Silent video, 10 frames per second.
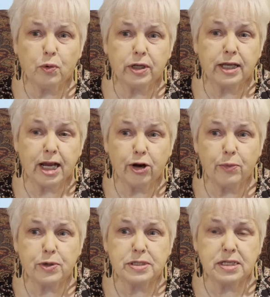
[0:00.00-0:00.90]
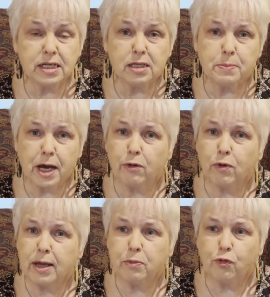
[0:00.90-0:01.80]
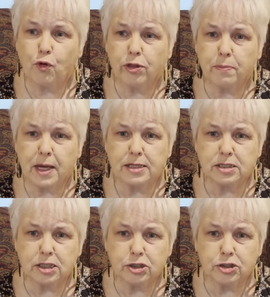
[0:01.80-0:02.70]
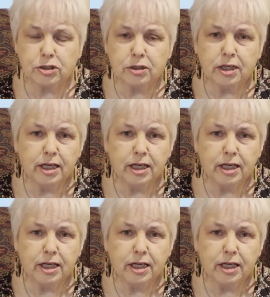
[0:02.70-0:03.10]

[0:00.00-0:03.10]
what Karen was singing about right before the message